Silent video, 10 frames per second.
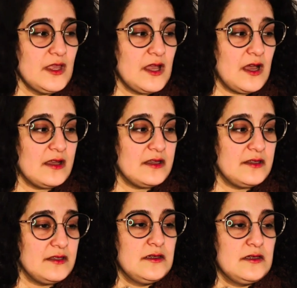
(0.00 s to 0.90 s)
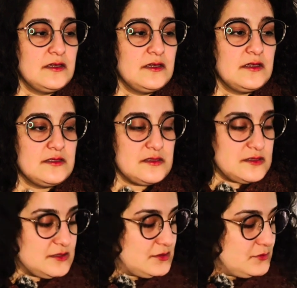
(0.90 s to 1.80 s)
I
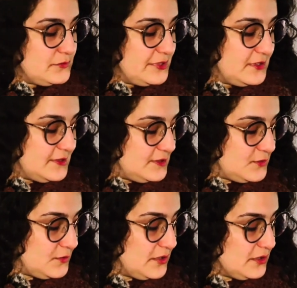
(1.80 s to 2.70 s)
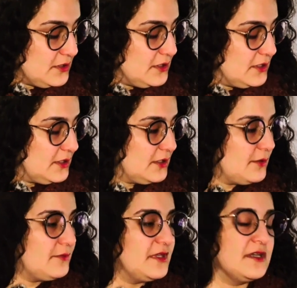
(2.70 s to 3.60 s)
stuck with this one
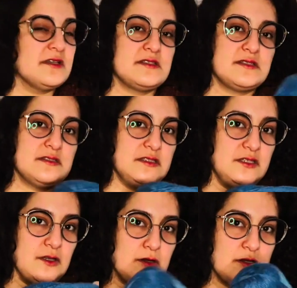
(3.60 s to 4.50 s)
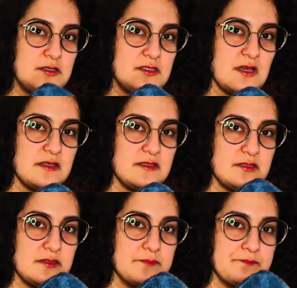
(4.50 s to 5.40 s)
because the yarn
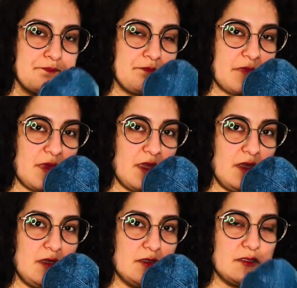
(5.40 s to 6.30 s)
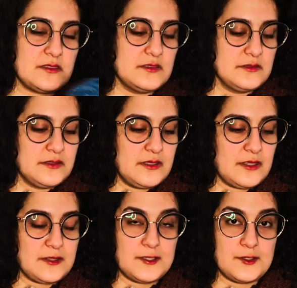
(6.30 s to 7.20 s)
size, it's
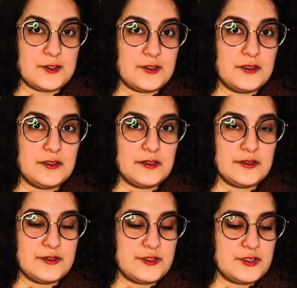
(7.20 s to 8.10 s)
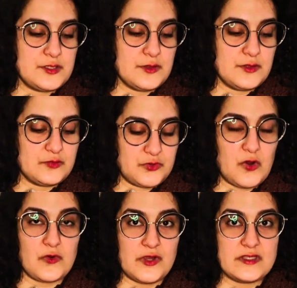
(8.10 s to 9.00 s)
thicker, so the
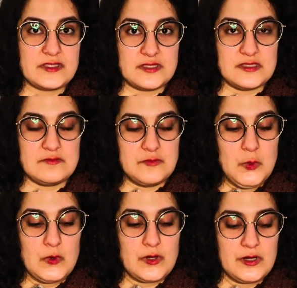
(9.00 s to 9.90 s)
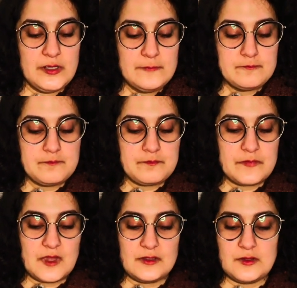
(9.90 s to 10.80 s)
progress is more
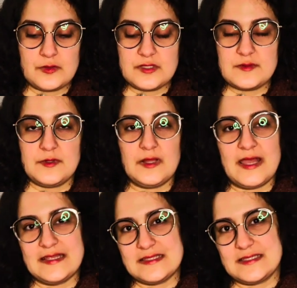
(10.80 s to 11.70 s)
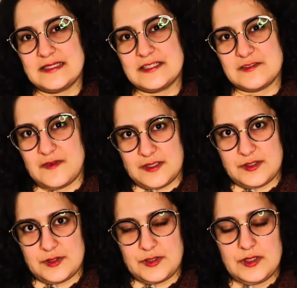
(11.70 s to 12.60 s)
noticeable and it is
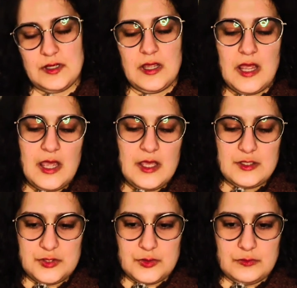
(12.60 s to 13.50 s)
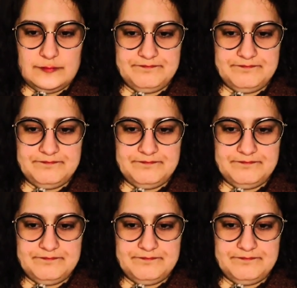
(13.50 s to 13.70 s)
faster. So